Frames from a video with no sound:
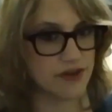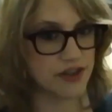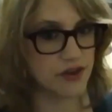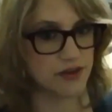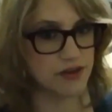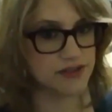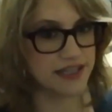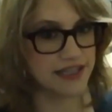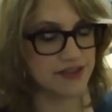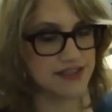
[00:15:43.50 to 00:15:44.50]
tell you I looked
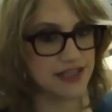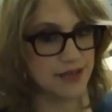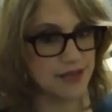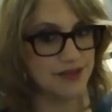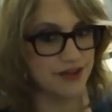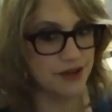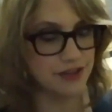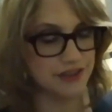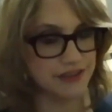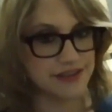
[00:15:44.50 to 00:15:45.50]
at Even Skipped in
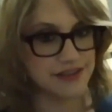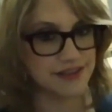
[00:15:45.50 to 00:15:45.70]
Virilis?